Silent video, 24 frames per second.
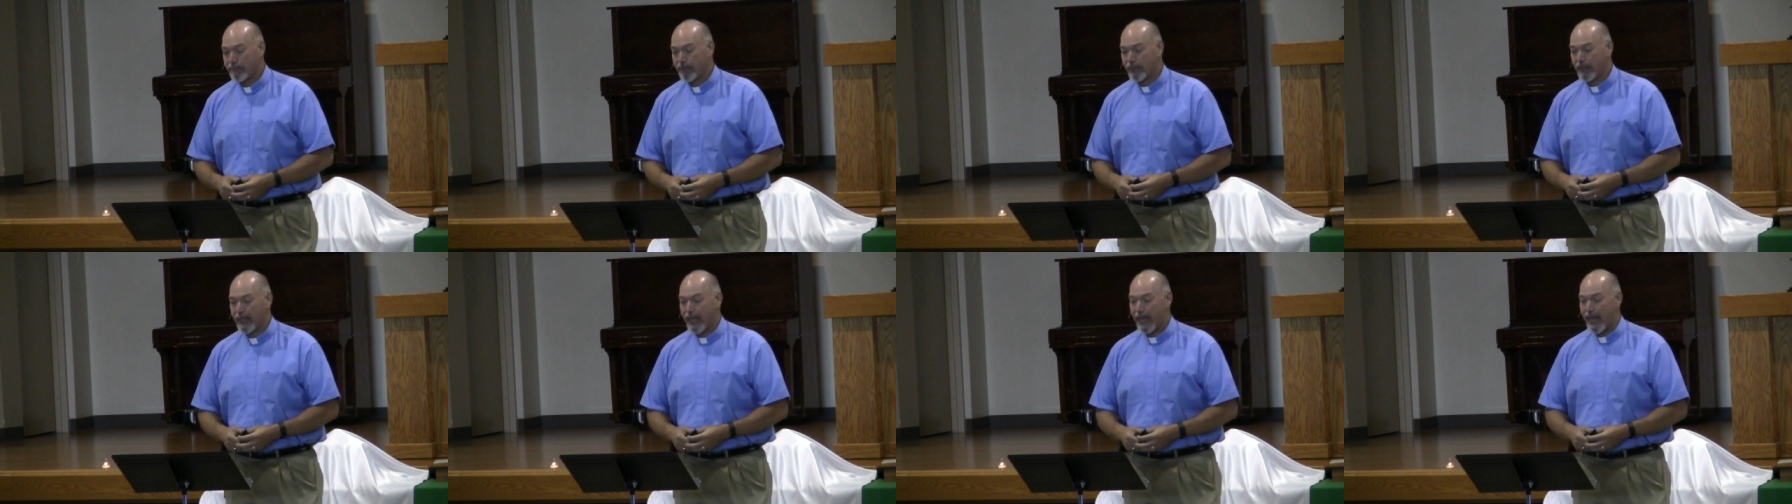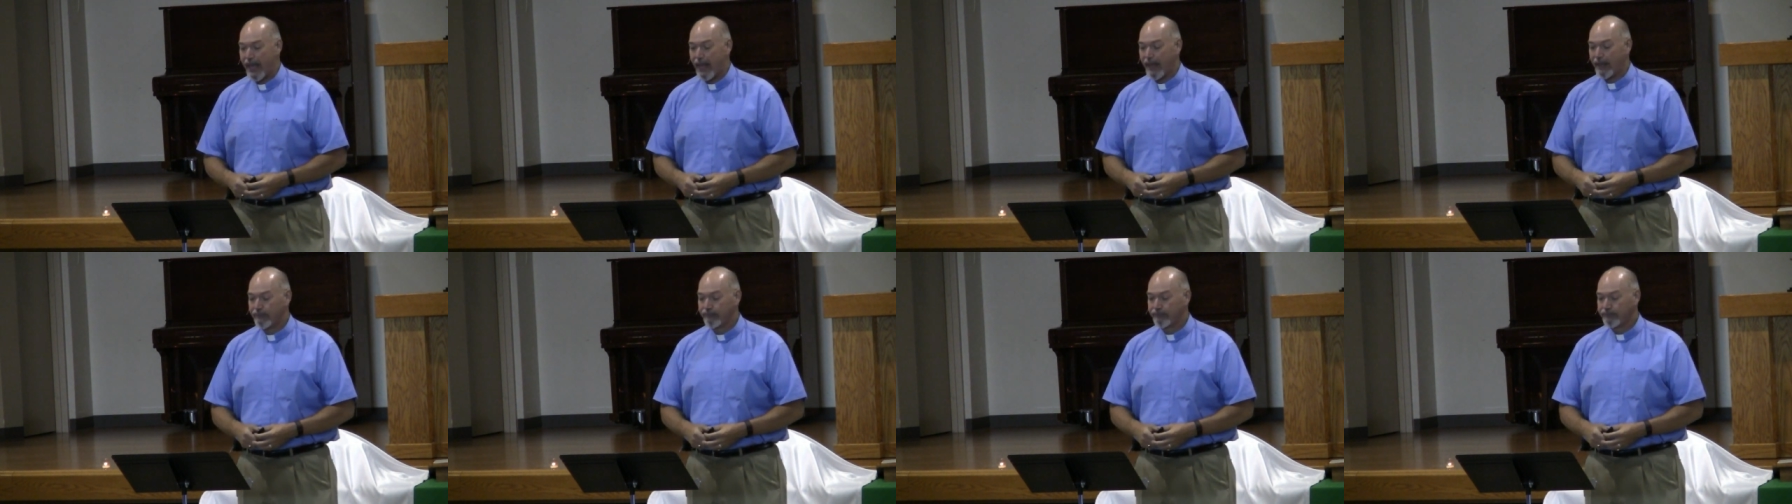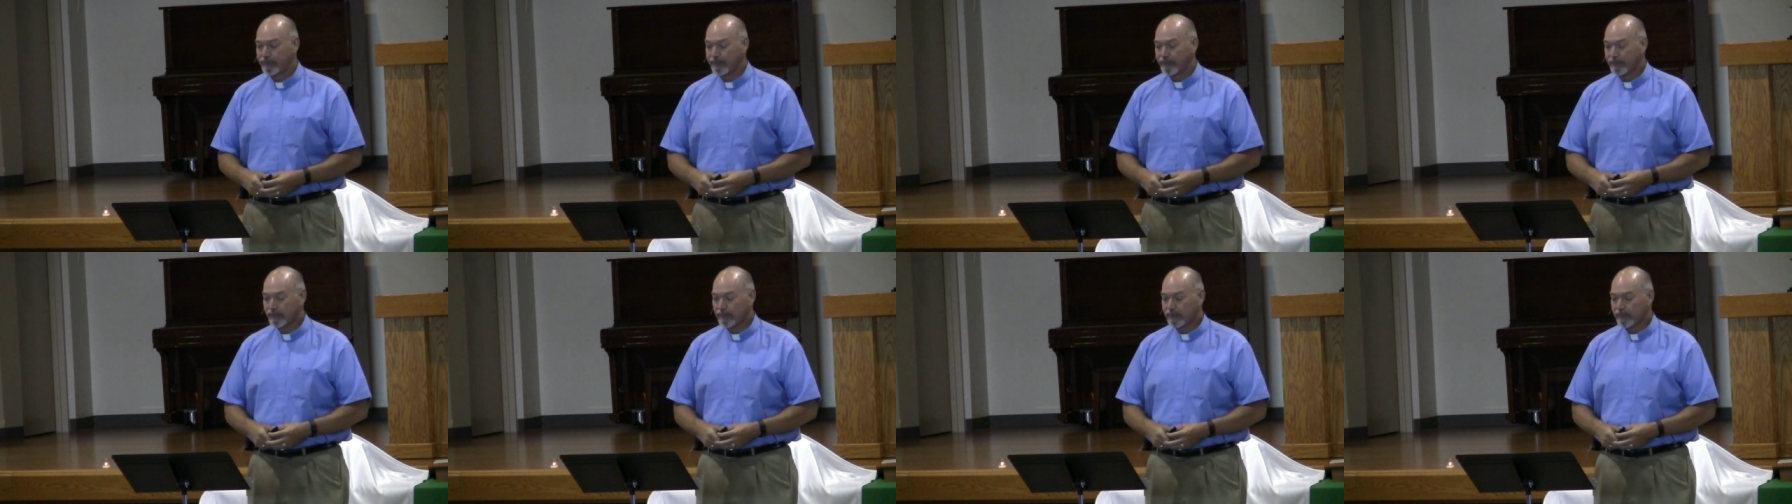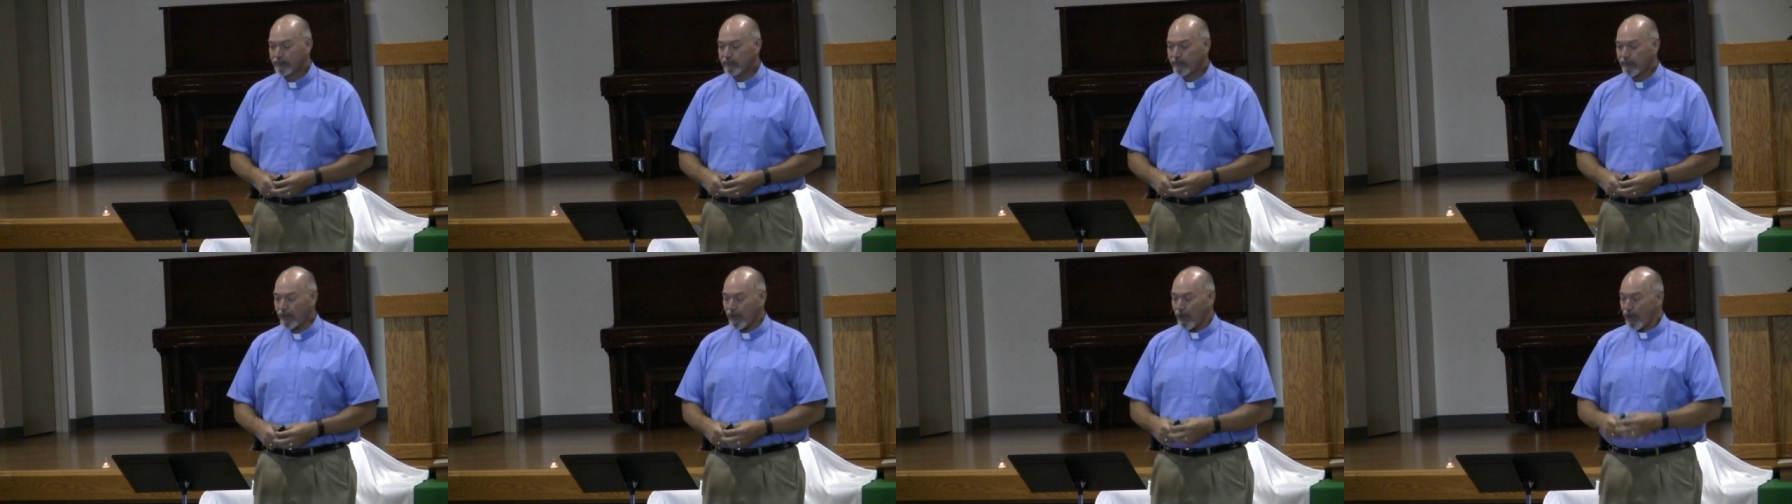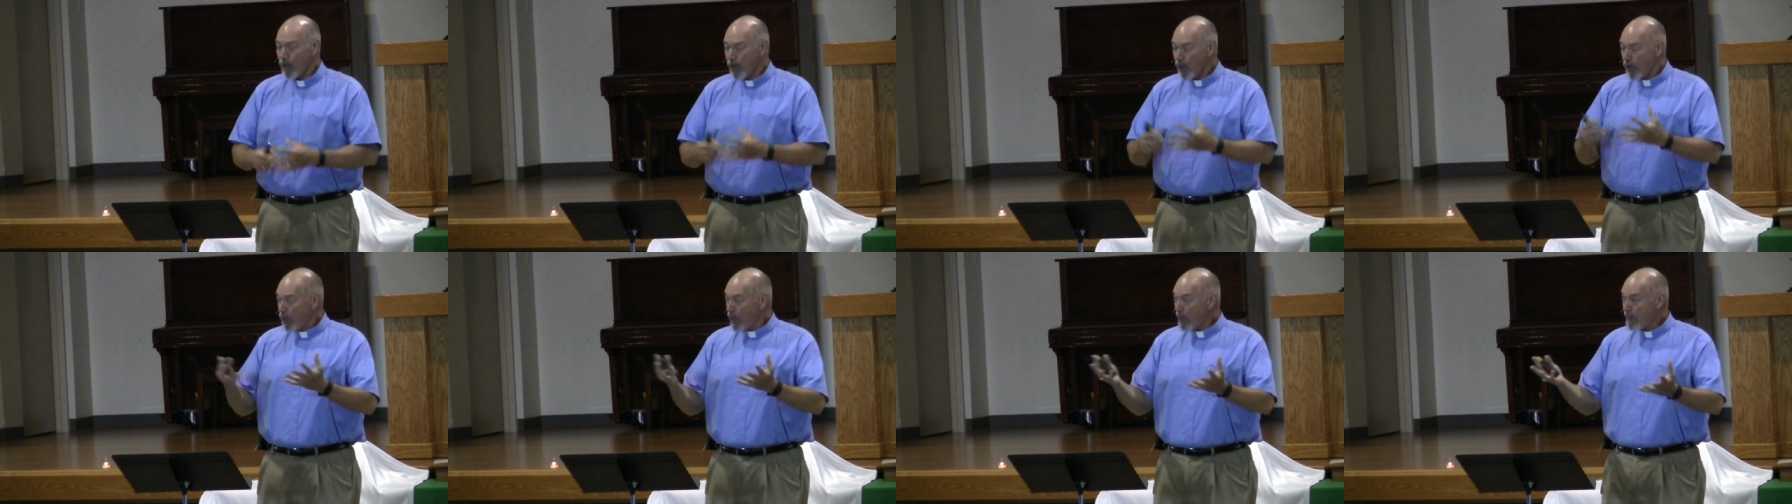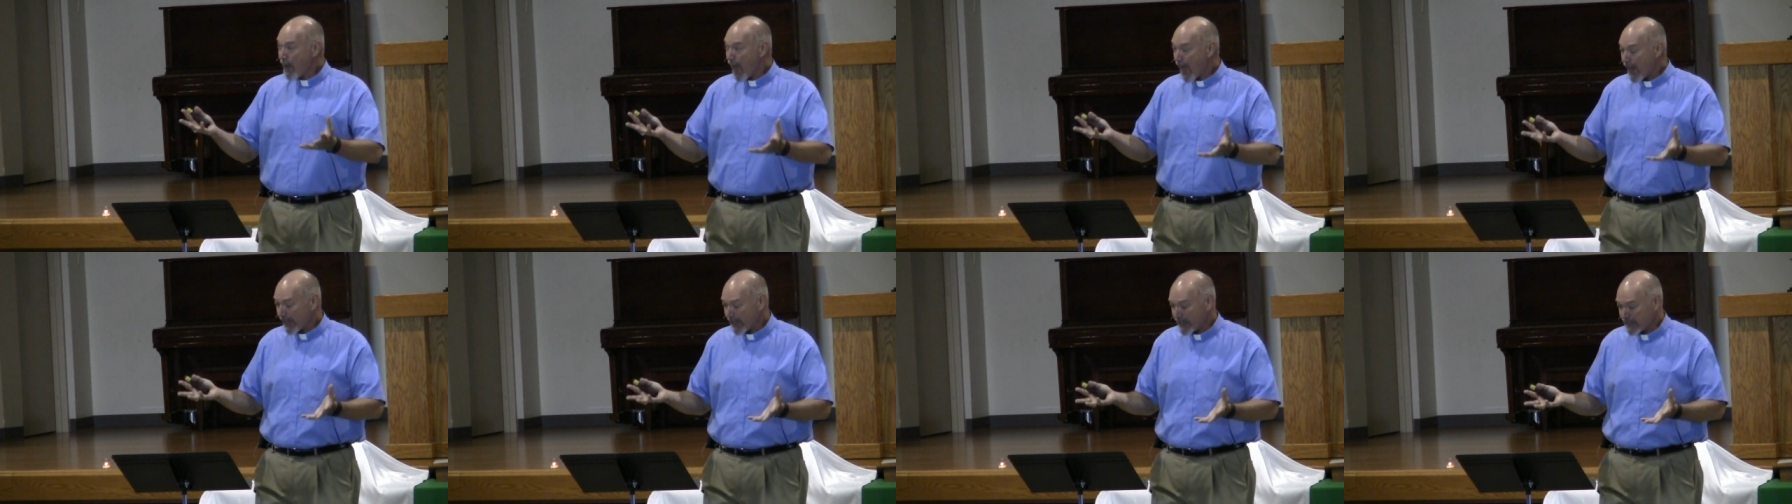plan. We might